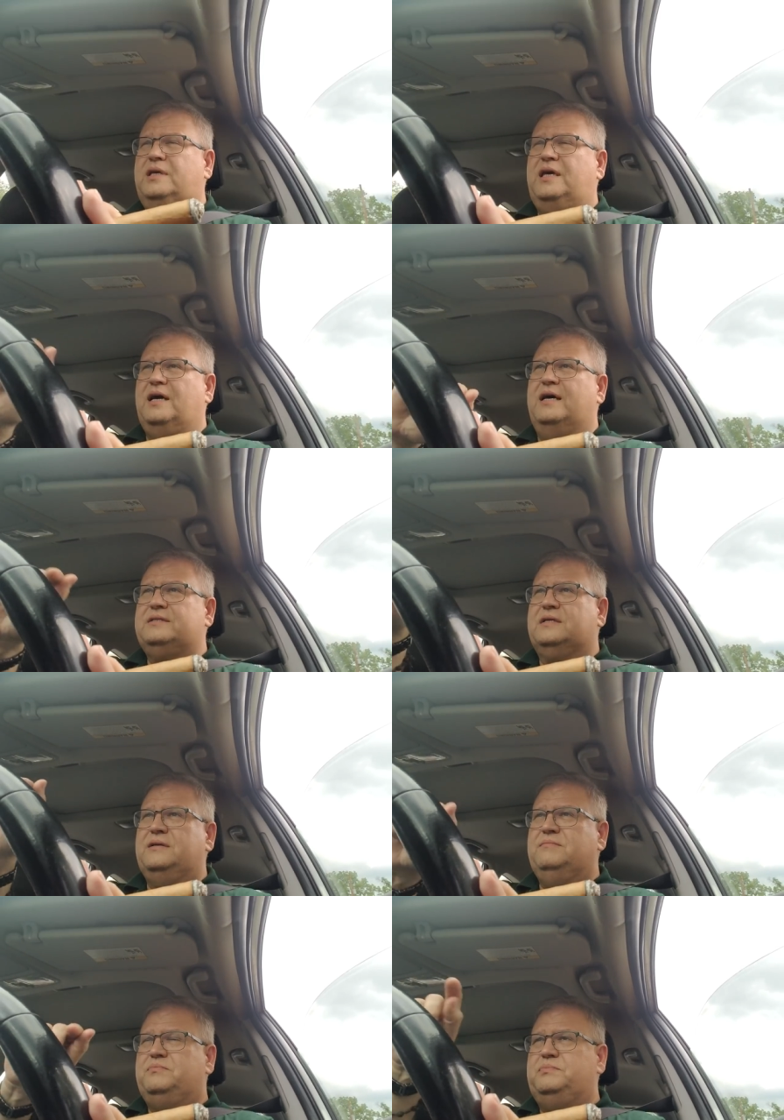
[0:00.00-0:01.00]
kiosk
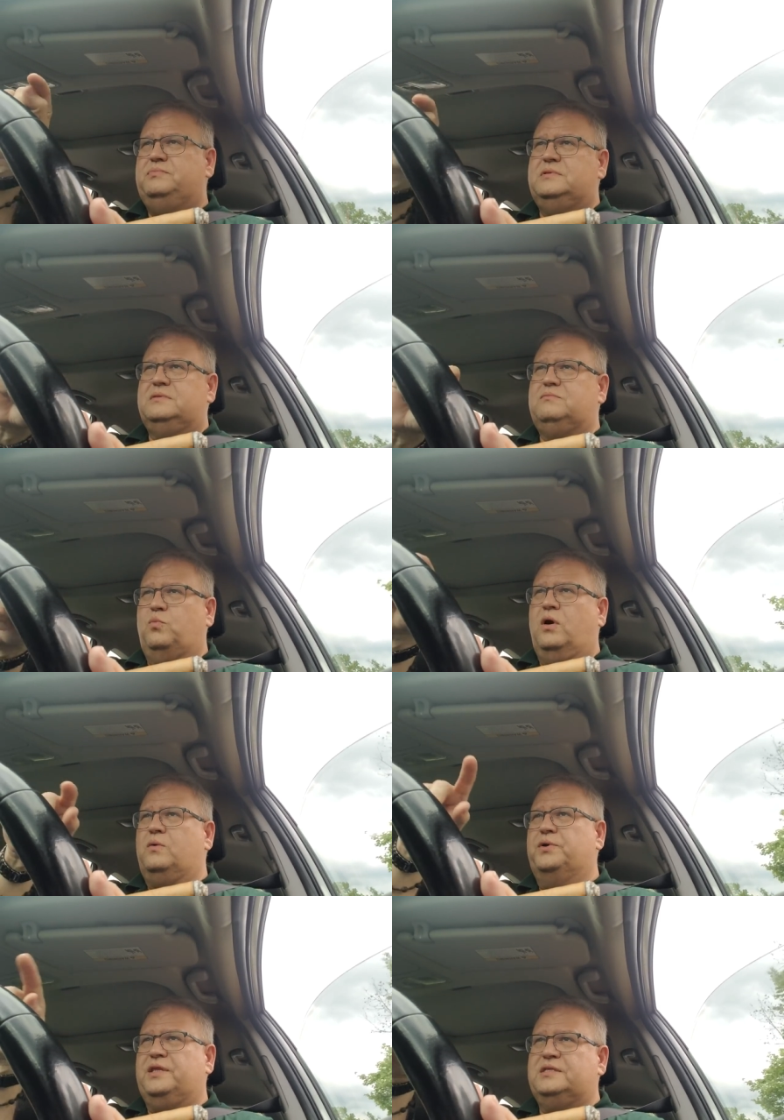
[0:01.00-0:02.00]
and work
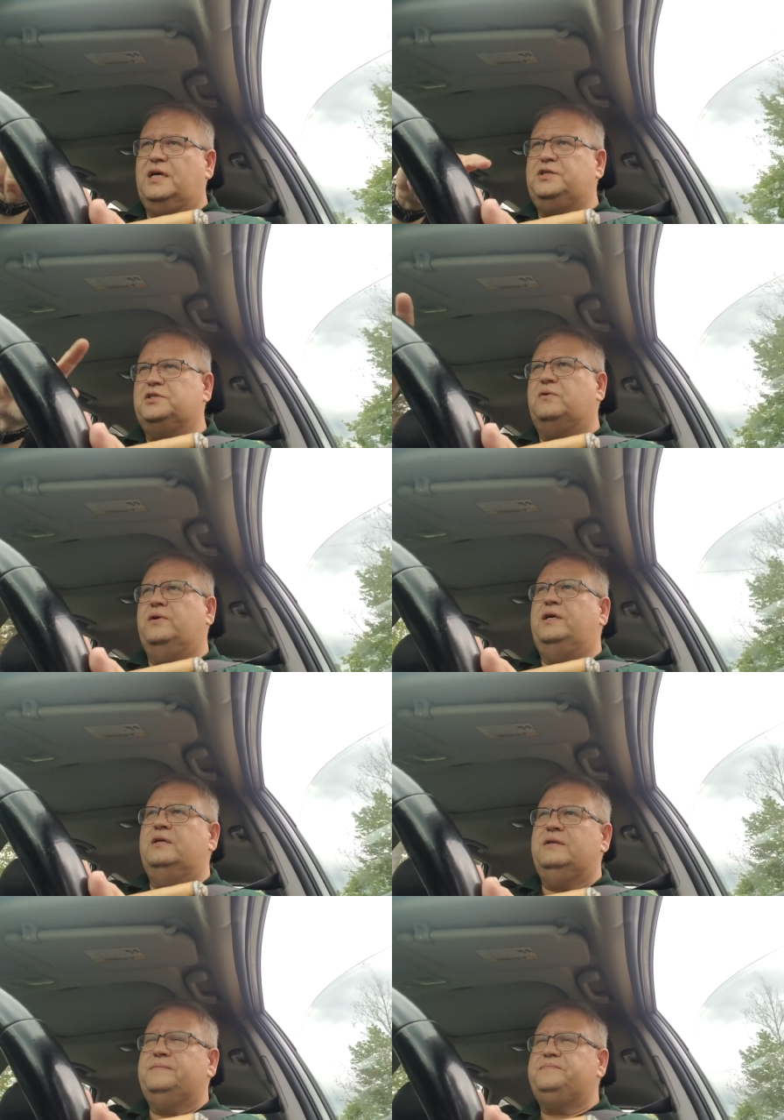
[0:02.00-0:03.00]
with a touch screen
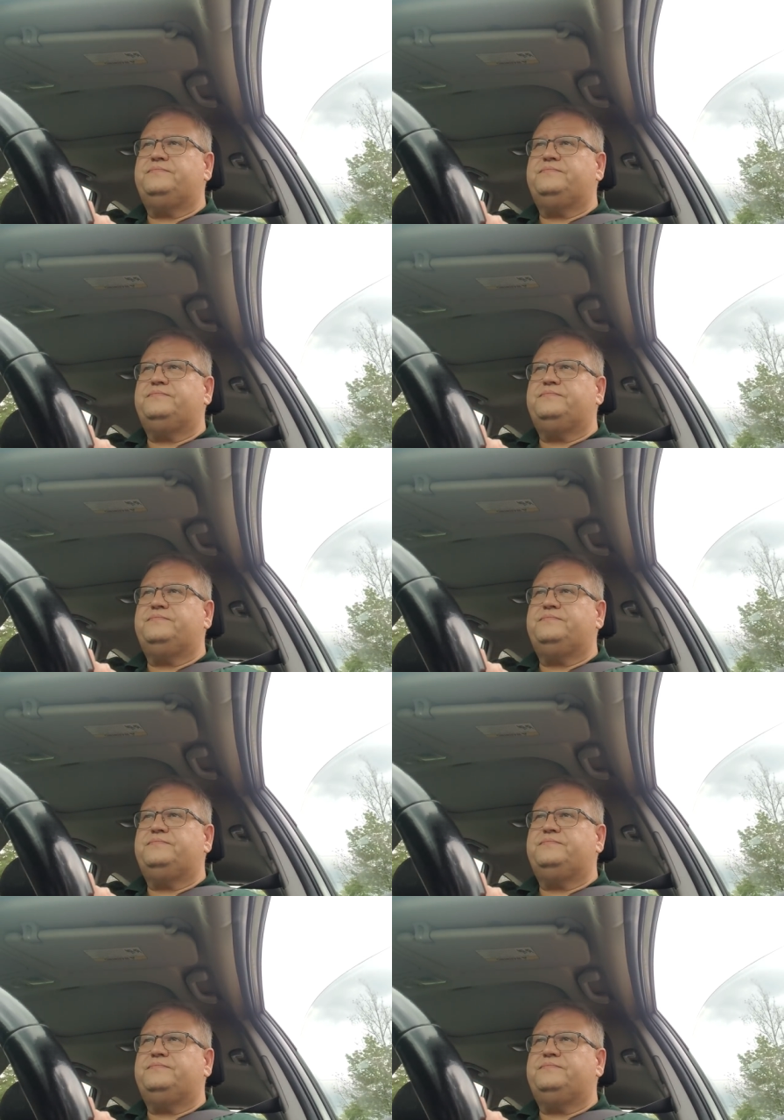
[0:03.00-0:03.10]
and